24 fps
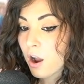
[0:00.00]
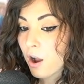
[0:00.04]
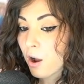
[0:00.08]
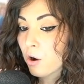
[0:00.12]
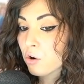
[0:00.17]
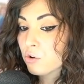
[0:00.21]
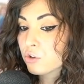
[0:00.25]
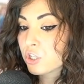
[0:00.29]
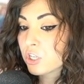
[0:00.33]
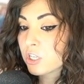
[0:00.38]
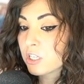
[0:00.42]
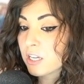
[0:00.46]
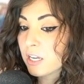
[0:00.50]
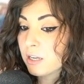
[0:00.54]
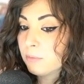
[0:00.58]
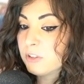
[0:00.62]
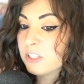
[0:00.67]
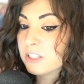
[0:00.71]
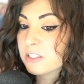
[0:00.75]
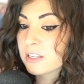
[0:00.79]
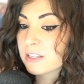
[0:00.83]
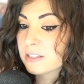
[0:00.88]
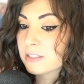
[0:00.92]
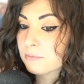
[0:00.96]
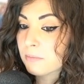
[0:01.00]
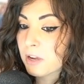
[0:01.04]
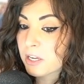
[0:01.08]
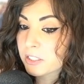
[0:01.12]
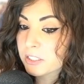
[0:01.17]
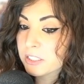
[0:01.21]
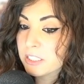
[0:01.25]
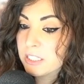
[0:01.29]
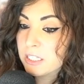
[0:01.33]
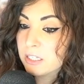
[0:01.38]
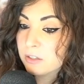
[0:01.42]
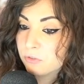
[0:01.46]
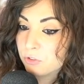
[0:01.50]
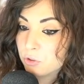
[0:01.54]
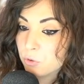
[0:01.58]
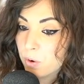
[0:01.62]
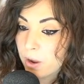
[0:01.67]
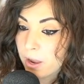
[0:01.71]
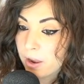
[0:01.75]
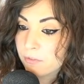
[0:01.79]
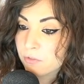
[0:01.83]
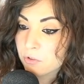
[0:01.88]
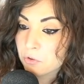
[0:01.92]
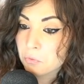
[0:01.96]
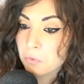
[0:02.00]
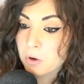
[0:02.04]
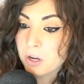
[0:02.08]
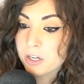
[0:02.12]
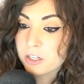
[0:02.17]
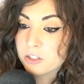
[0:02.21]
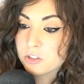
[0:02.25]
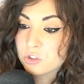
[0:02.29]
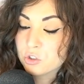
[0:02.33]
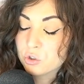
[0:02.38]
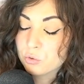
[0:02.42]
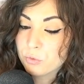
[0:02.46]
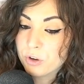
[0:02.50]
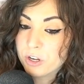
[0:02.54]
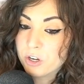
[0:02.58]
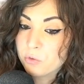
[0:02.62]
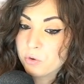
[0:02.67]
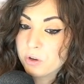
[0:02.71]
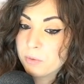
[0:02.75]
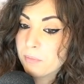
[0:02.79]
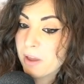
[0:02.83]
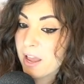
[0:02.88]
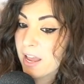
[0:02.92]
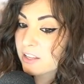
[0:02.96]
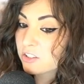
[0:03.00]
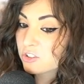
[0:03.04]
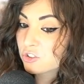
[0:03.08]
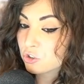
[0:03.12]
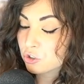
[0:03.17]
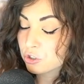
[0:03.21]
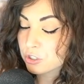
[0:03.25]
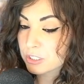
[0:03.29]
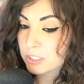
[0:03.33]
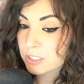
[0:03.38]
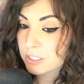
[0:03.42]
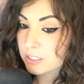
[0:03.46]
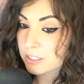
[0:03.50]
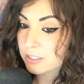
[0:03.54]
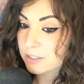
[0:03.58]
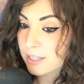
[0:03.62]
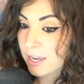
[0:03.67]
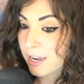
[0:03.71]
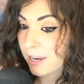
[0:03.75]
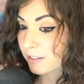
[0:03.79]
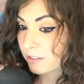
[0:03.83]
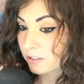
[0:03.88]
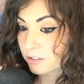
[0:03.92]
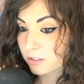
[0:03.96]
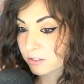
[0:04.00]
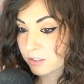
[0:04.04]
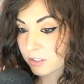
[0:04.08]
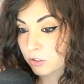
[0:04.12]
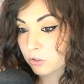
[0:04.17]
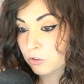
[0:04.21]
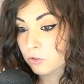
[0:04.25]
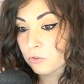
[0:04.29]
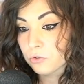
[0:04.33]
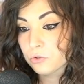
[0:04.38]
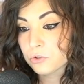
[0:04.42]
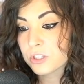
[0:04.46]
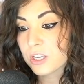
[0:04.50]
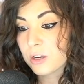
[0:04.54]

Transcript: Ocean Gaming says, Melanie, if you ever wanted Tomb Raider remasters, this is excellent news.